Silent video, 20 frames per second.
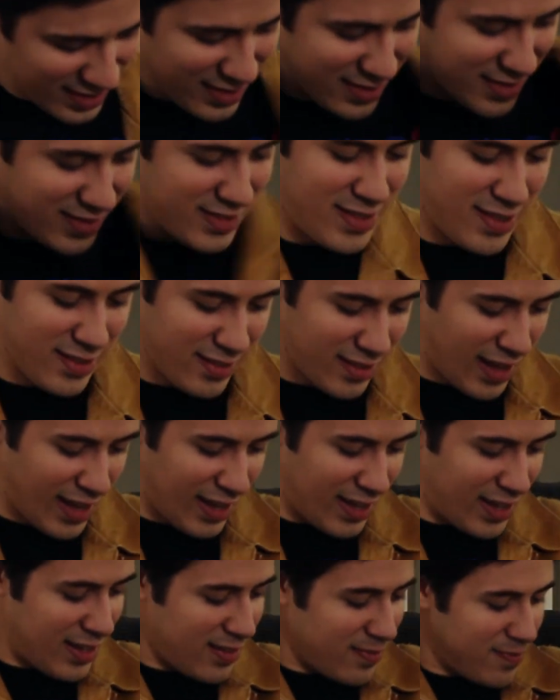still
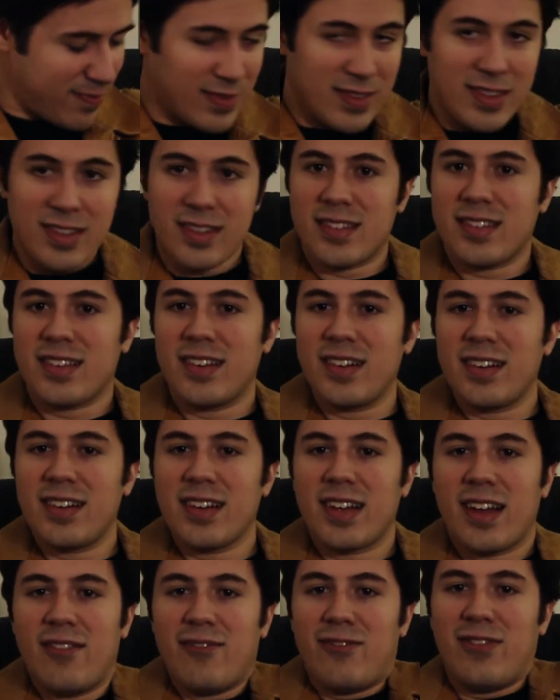like it. It's still a
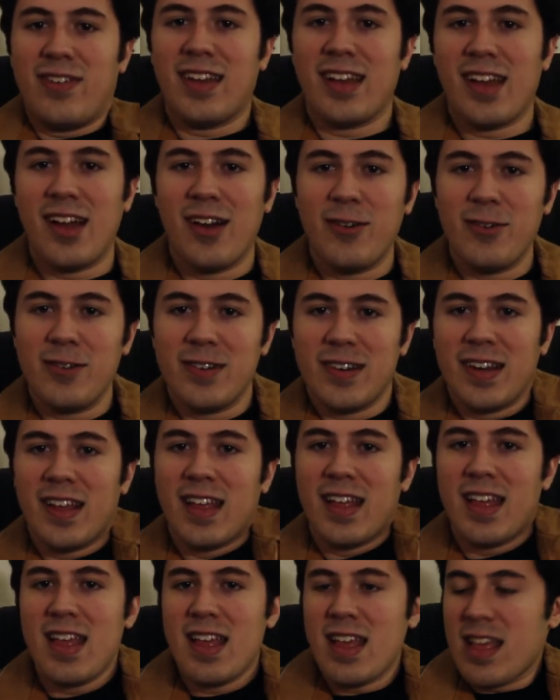comfy coat.
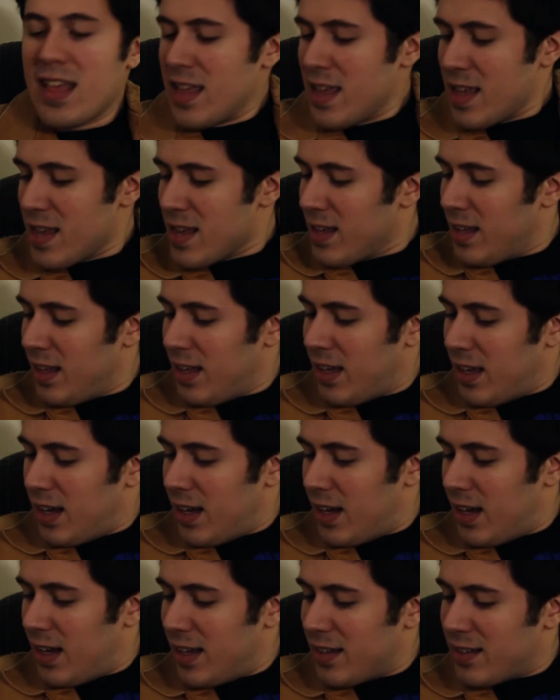
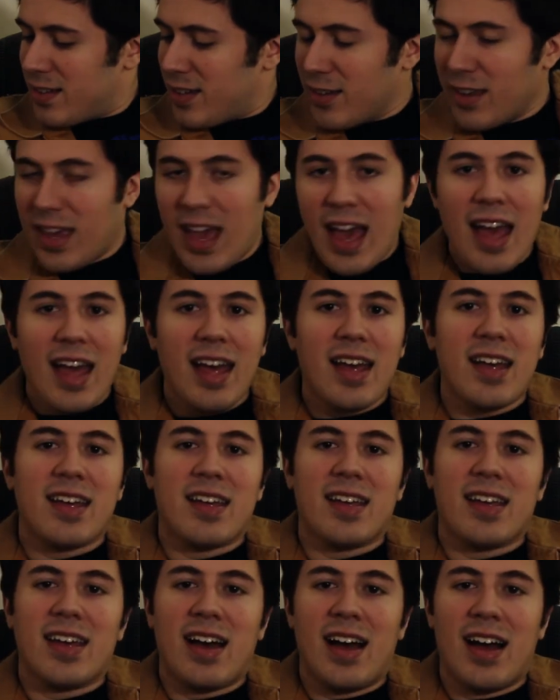So yeah,
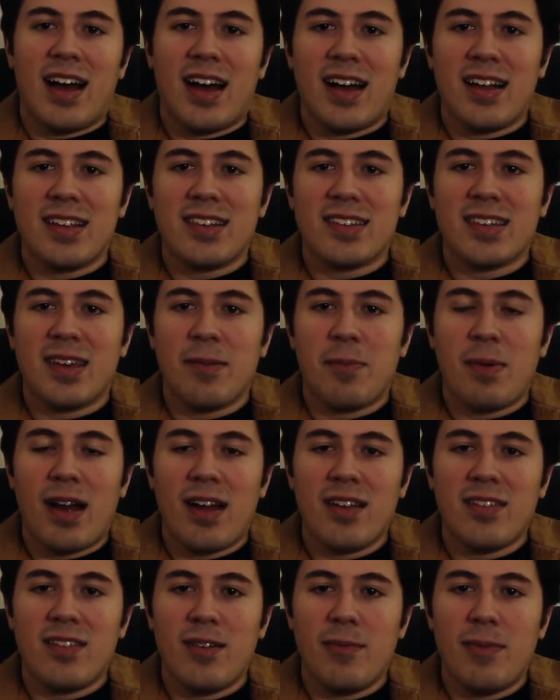just keep your
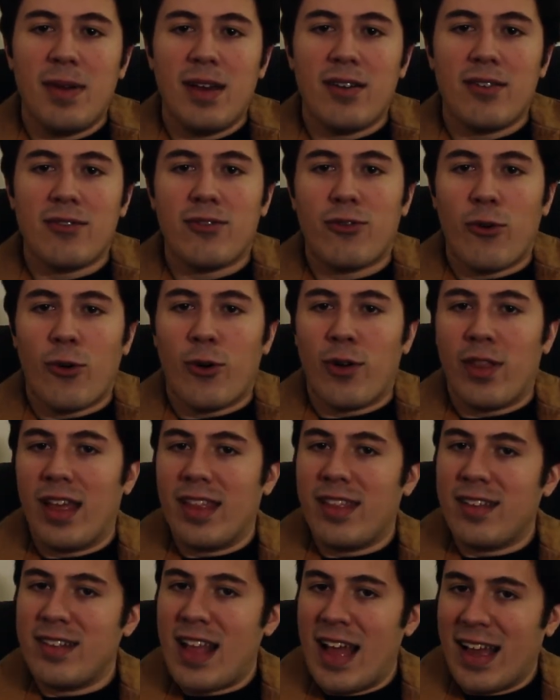eyes peeled for
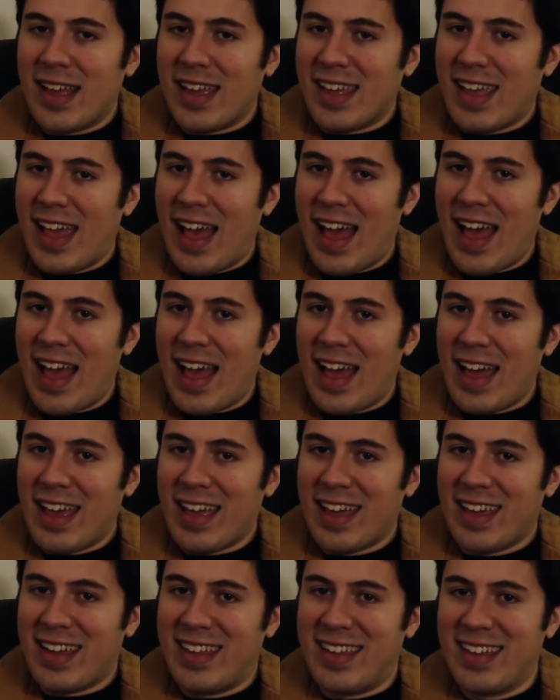Leather Jacket Guy.
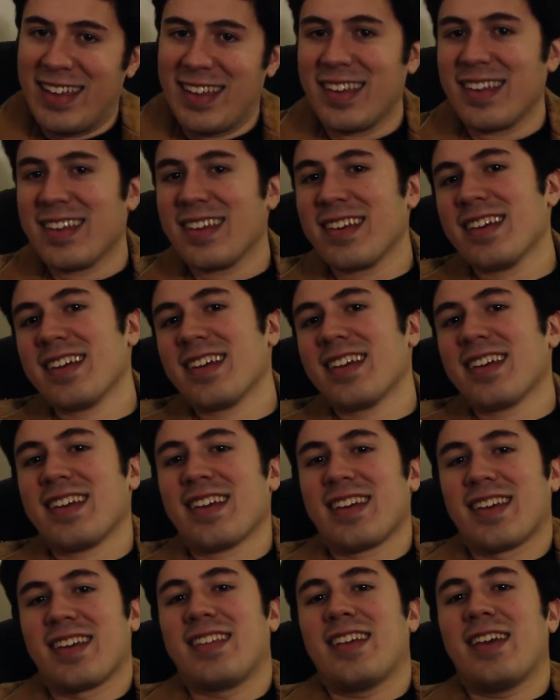
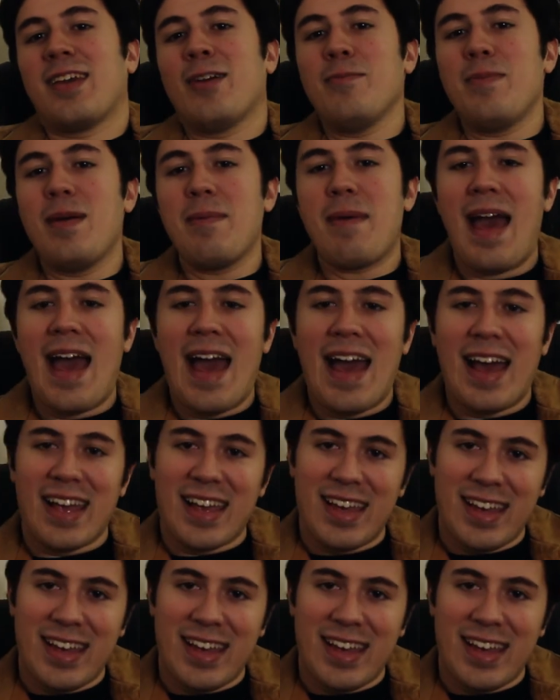Because he could be back.